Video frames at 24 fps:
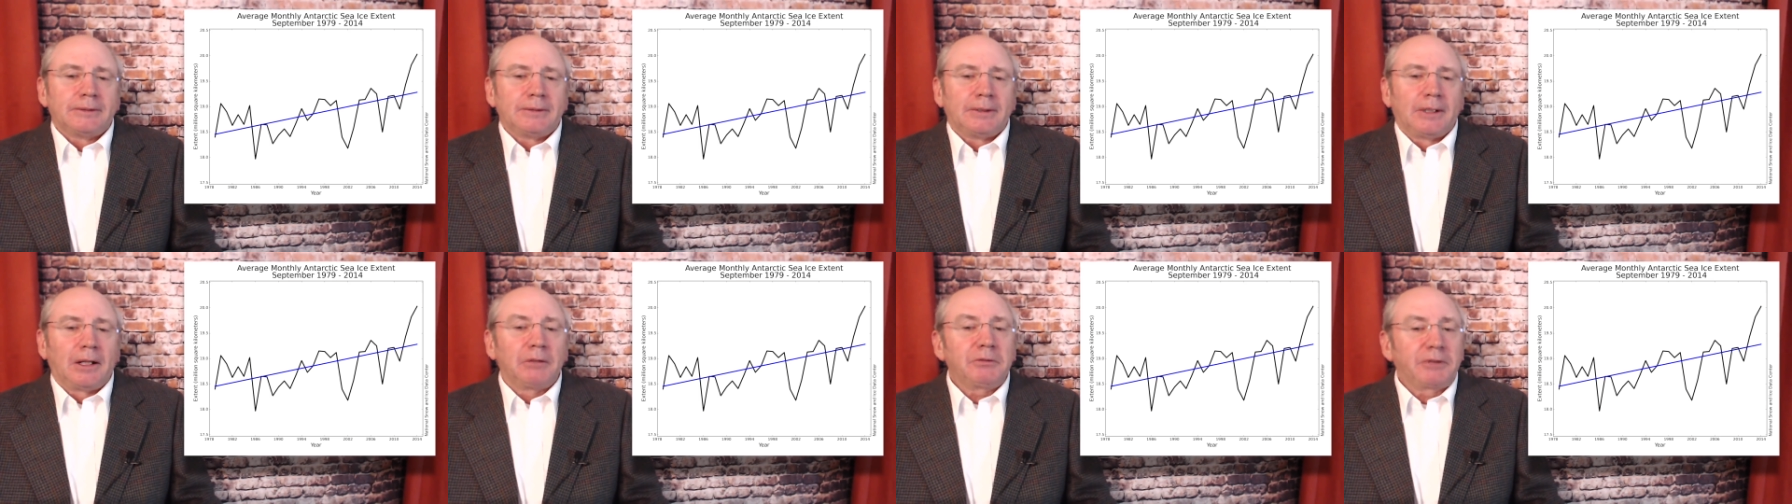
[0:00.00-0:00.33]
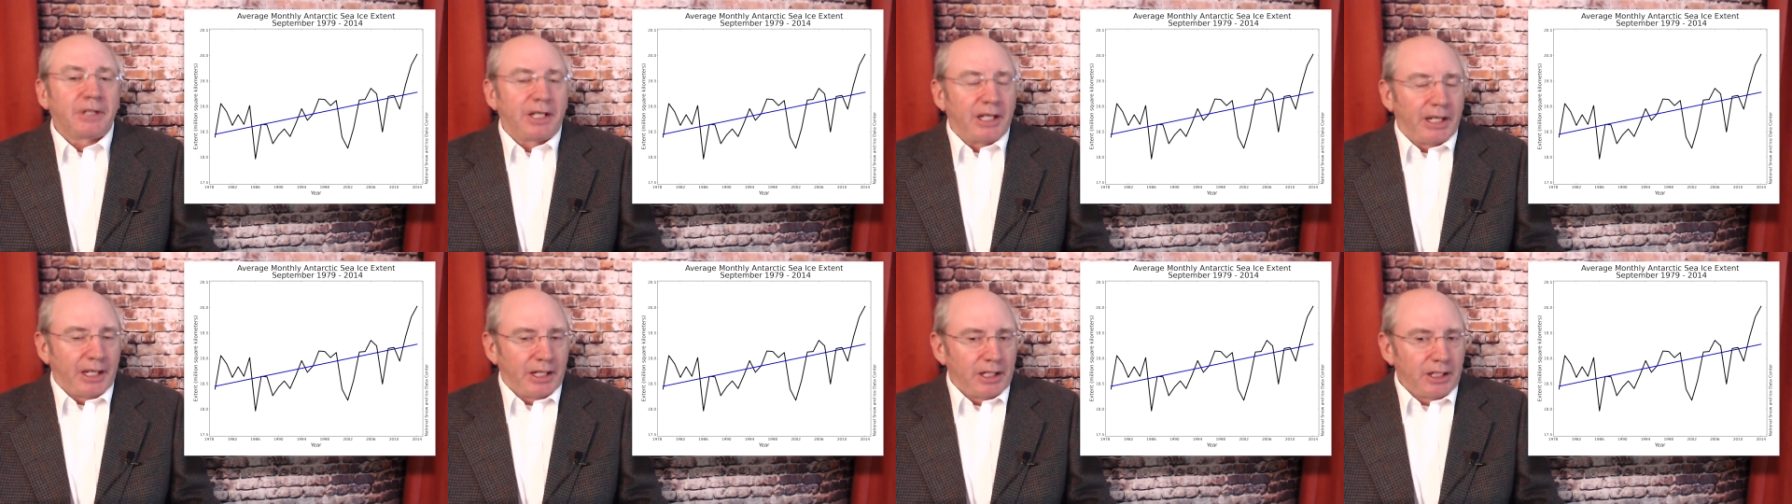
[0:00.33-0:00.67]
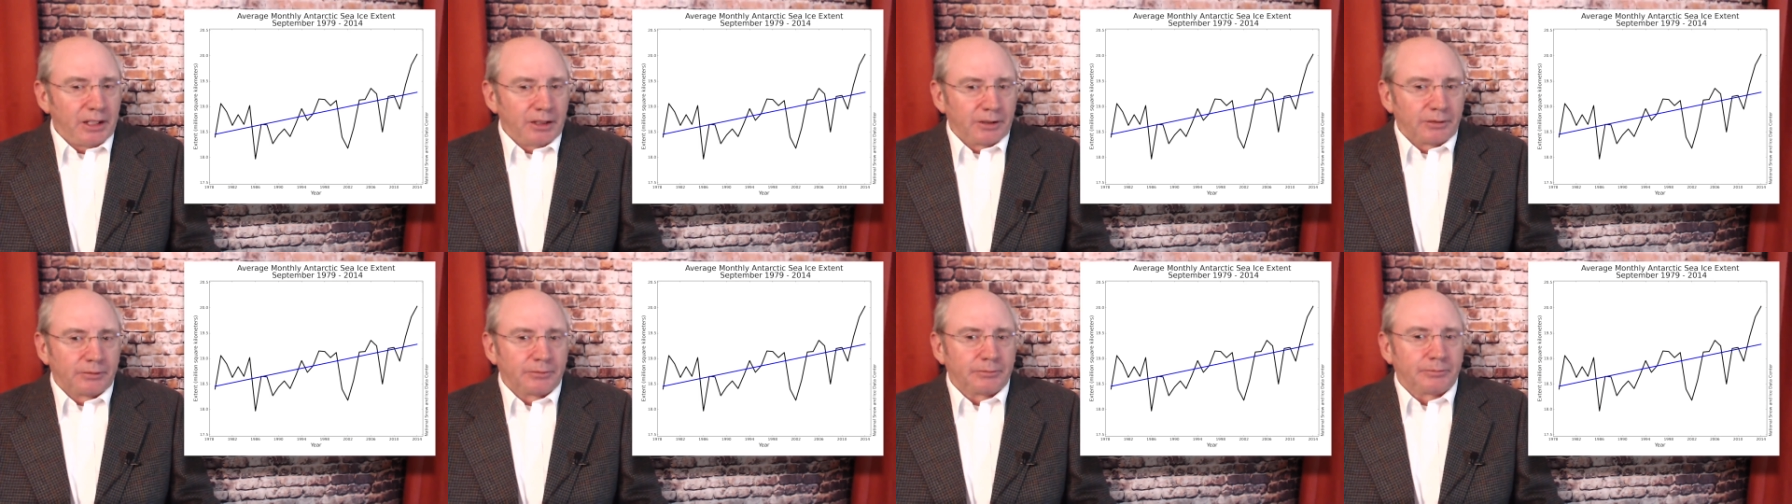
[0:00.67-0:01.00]

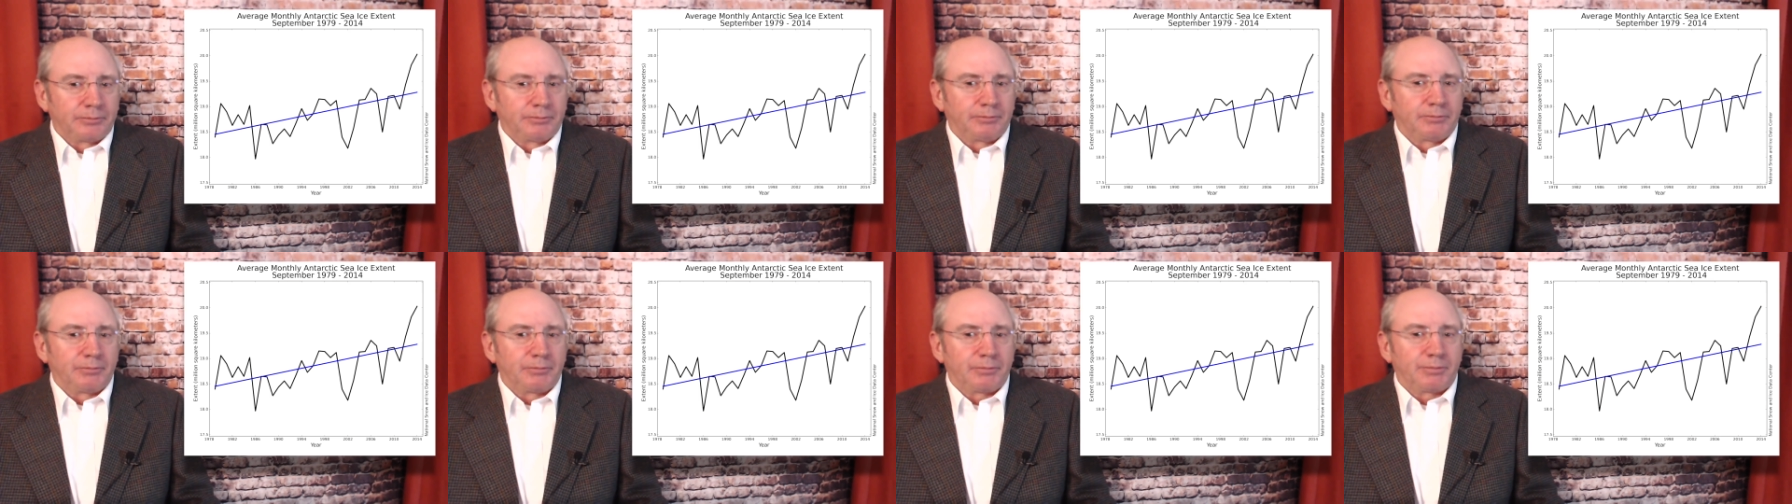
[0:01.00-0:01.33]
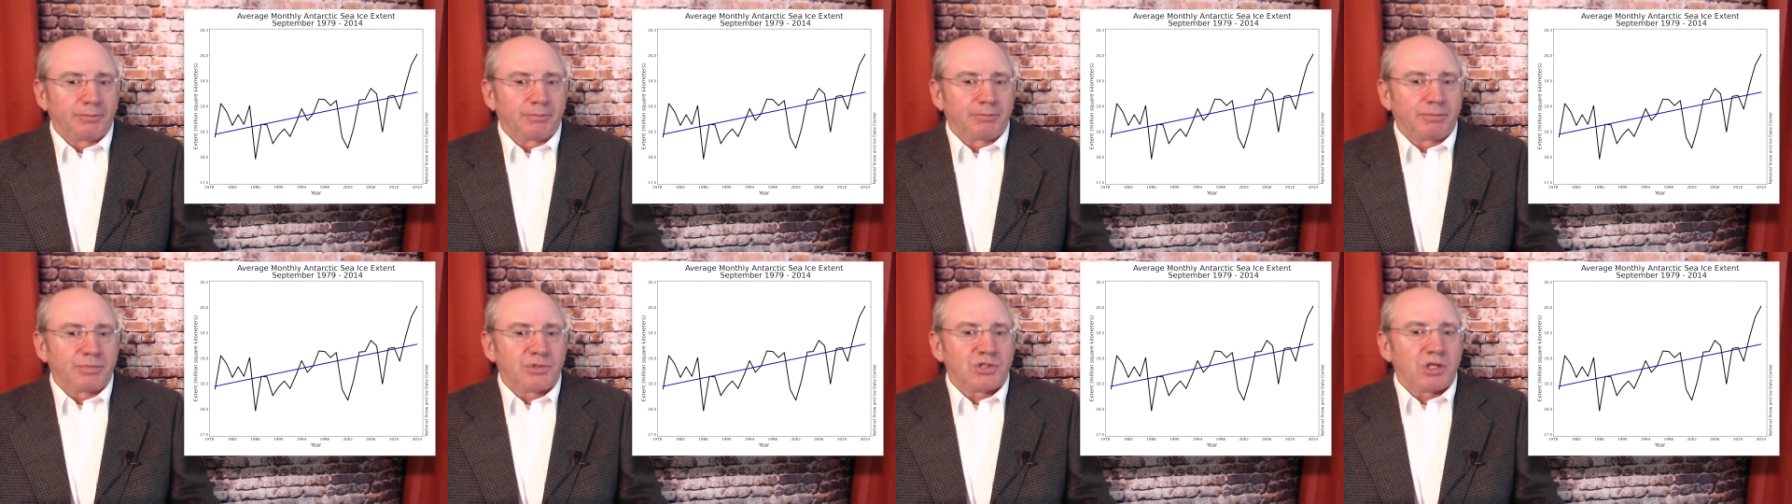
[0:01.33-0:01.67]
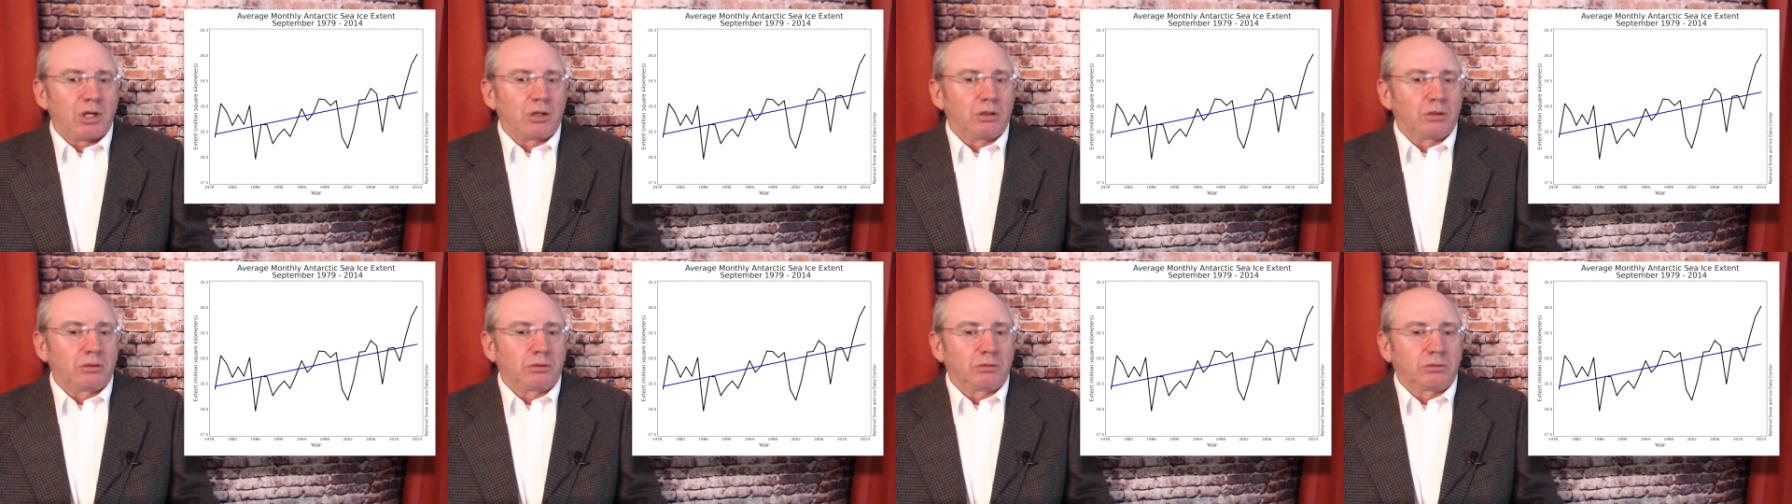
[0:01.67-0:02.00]
Okay,
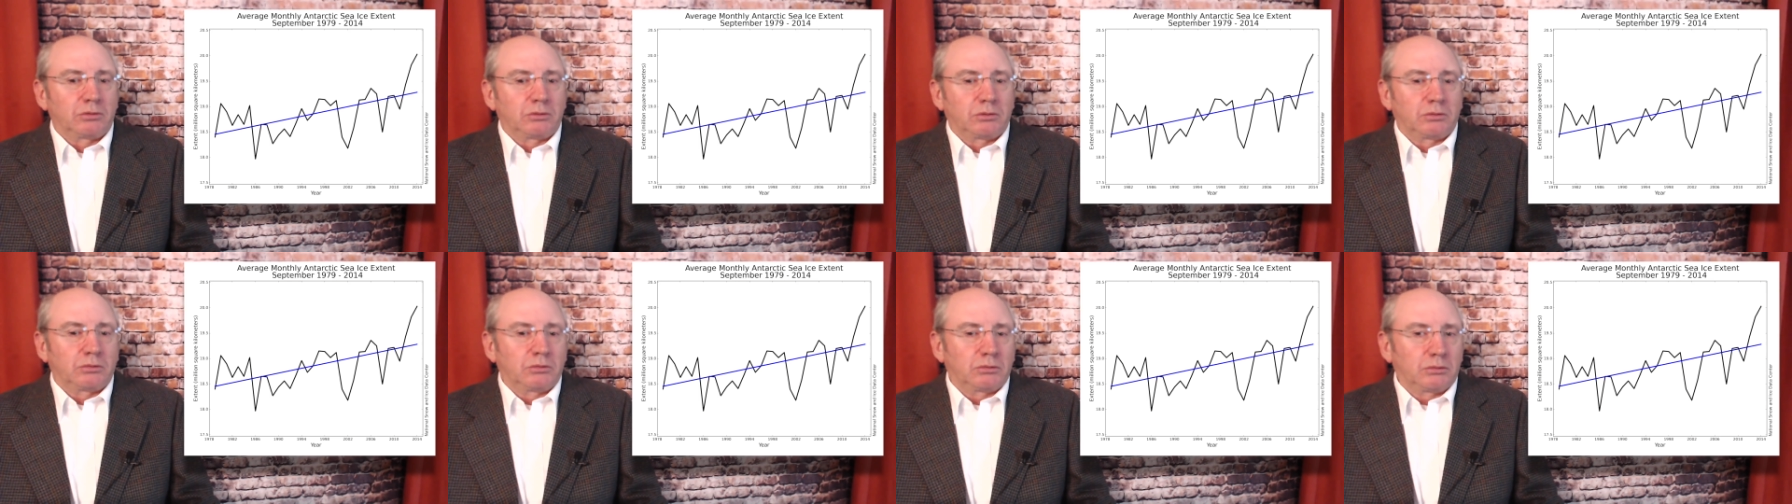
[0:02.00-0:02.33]
so